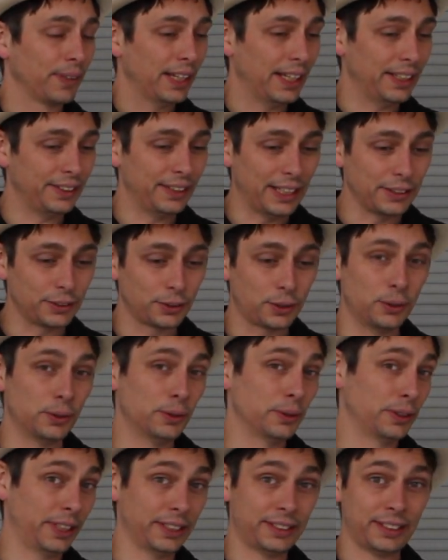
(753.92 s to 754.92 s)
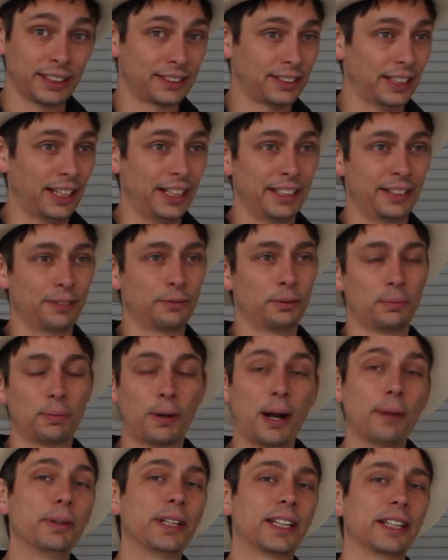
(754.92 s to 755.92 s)
And that's cool and it's exciting and we'll
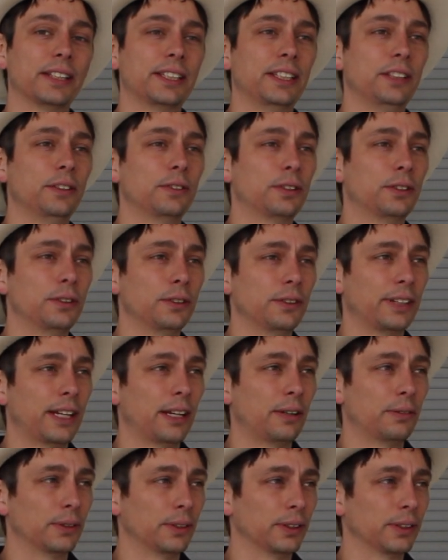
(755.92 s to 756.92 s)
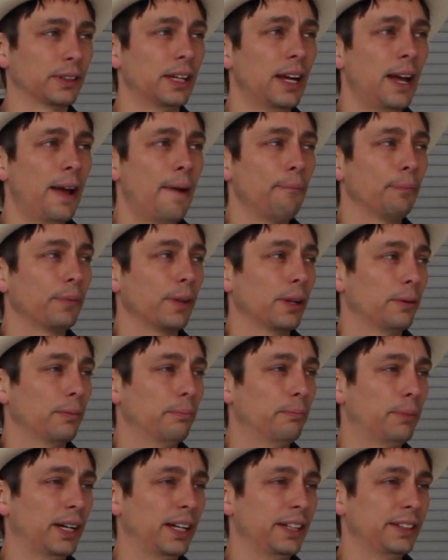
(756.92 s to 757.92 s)
probably continue to do that work.
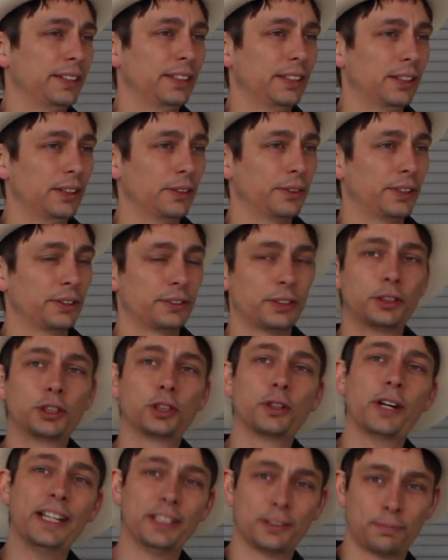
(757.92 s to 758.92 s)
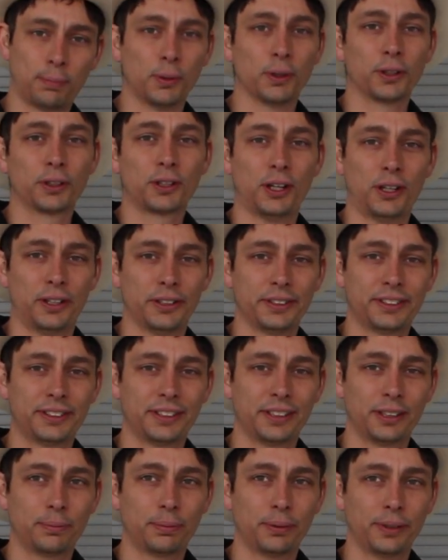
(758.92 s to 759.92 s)
But you know, there's a transport cost
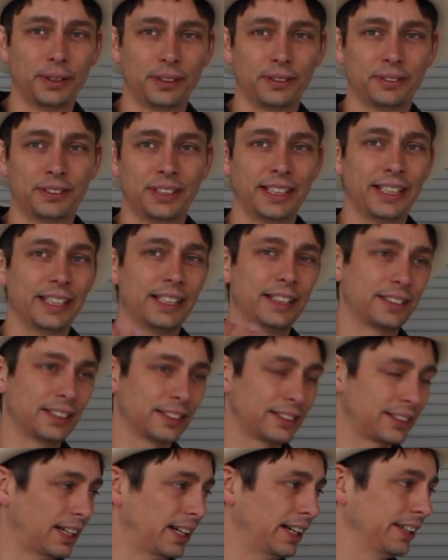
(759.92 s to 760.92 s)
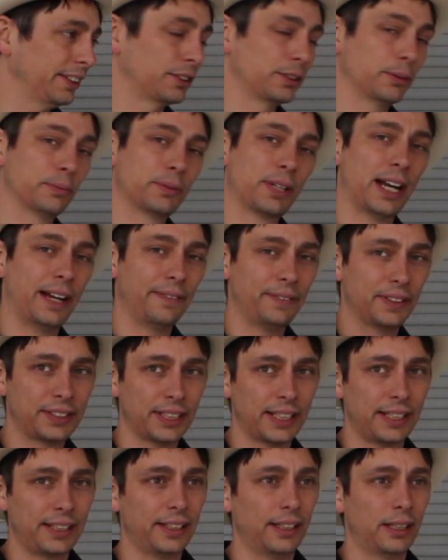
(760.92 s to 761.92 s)
to the printer to get it to site. There's some time to
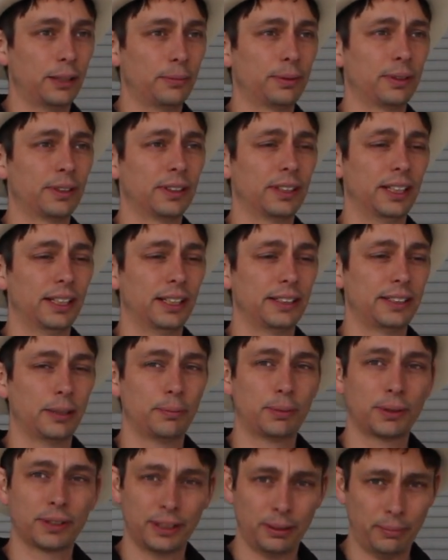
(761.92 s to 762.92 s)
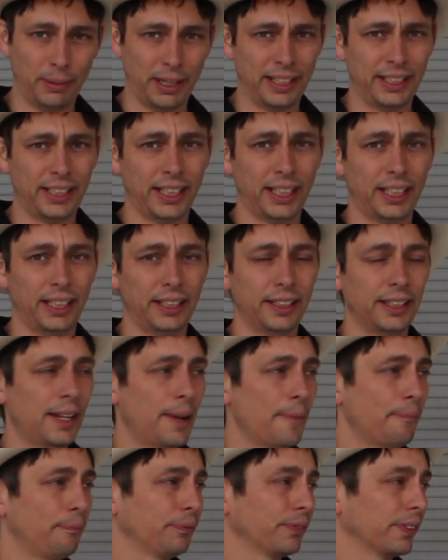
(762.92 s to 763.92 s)
set it up, uh, typically about a day,
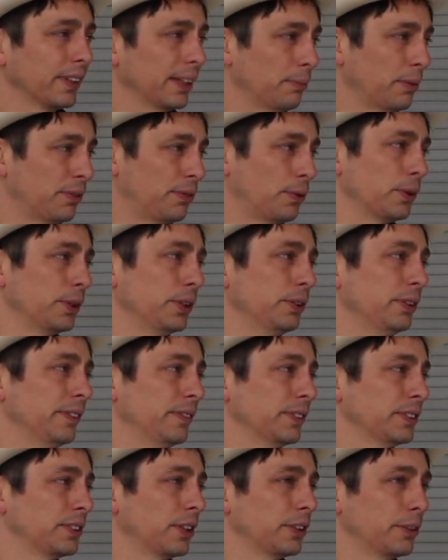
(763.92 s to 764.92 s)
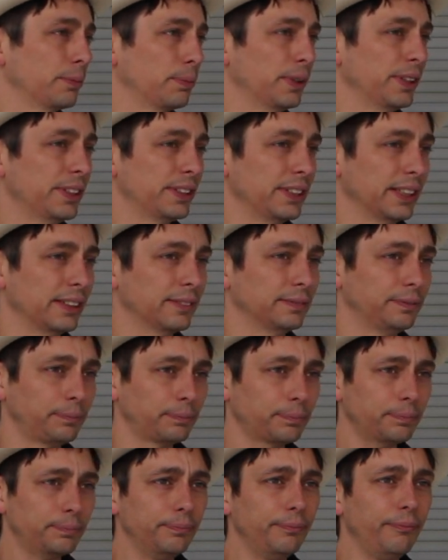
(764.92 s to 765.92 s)
before you even start printing.
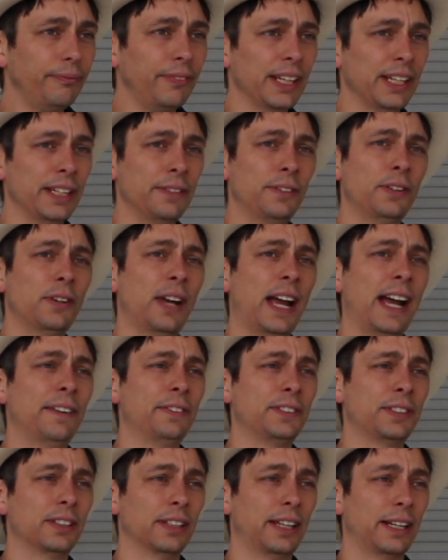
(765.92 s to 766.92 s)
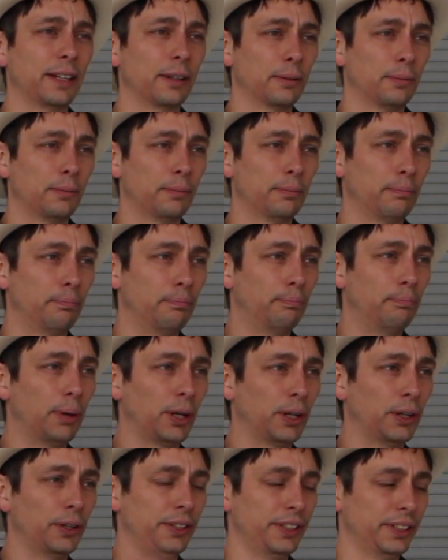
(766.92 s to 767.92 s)
And if you have to like
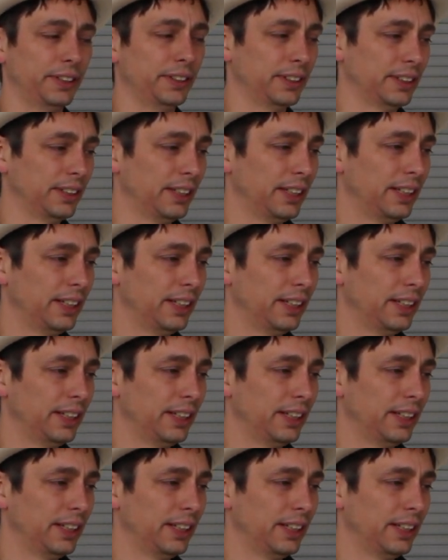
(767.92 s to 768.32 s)
burden